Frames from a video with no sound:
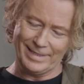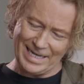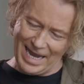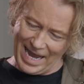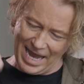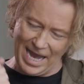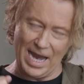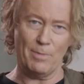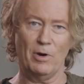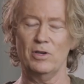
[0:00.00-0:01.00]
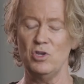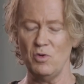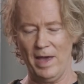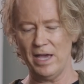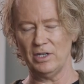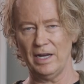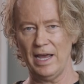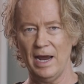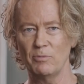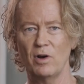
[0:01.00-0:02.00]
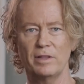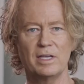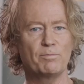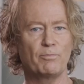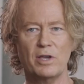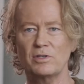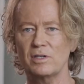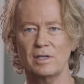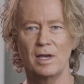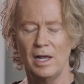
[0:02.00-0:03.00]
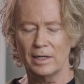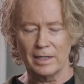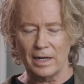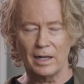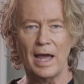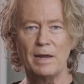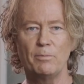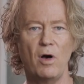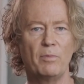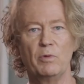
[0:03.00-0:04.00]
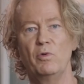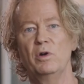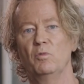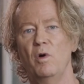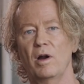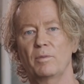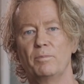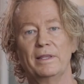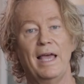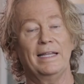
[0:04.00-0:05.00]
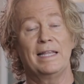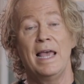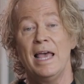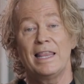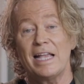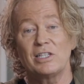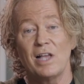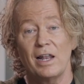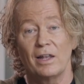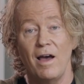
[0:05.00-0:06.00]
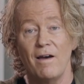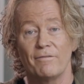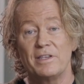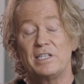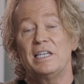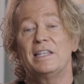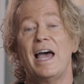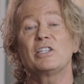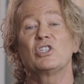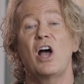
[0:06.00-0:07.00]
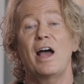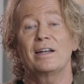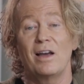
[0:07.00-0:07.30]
Like a hammer. Can you imagine a hammer on this precious little light bulb? It wouldn't work, but that's not love. You see, that's not